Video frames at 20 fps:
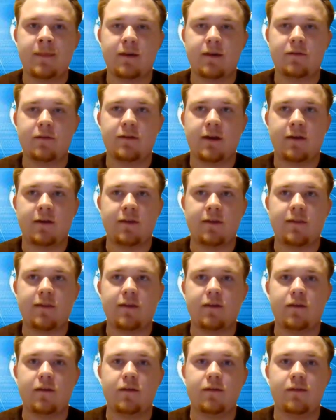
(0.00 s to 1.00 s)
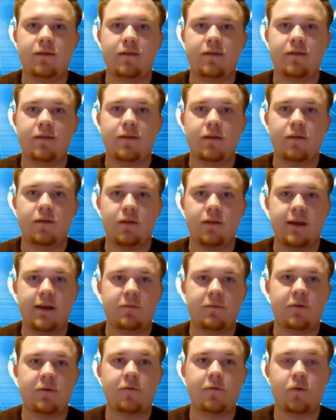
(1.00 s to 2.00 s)
like now that the
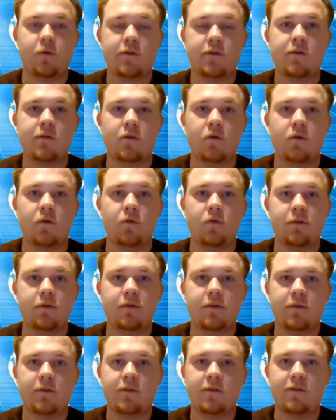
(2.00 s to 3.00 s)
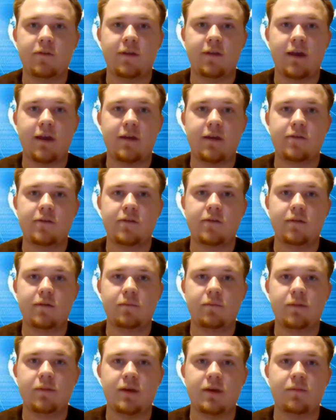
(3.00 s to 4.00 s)
labor force is older, there's less
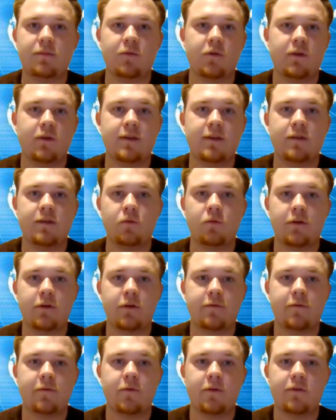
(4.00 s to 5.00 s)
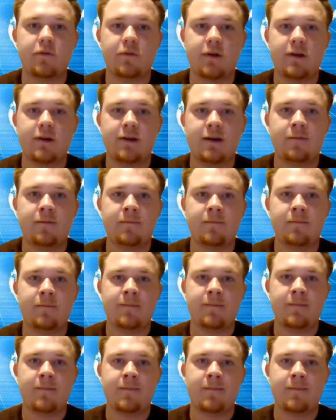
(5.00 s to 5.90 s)
people in the workforce right now,